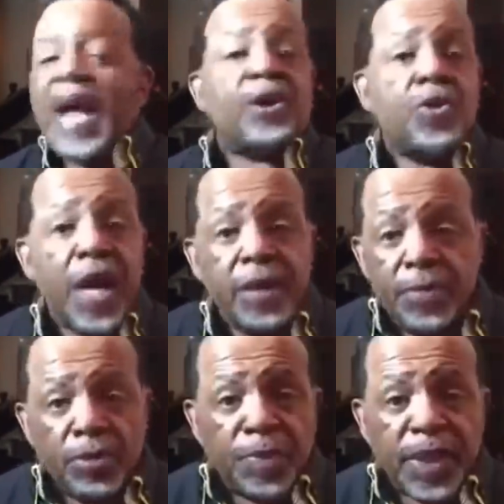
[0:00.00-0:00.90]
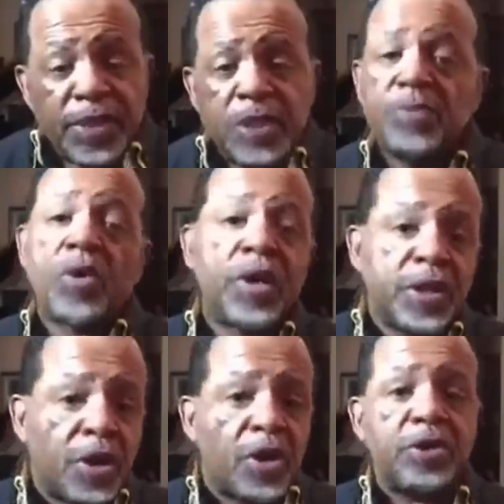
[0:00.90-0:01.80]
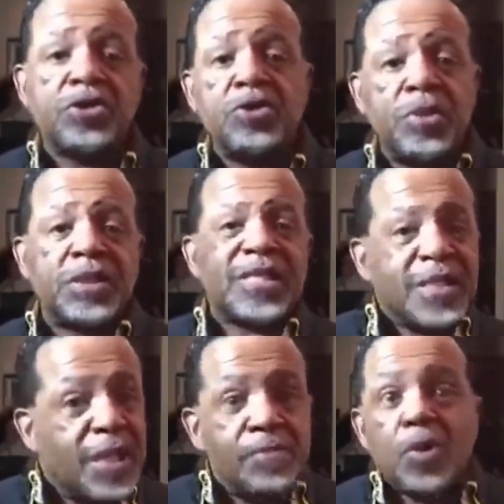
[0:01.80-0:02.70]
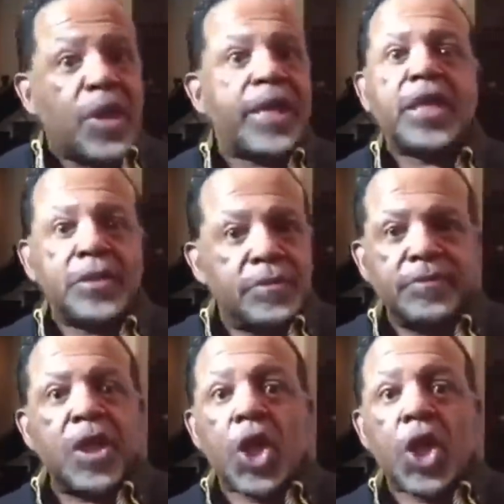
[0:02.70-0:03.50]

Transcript: I cried in both places, more at the Garden Tomb because it seemed more like a,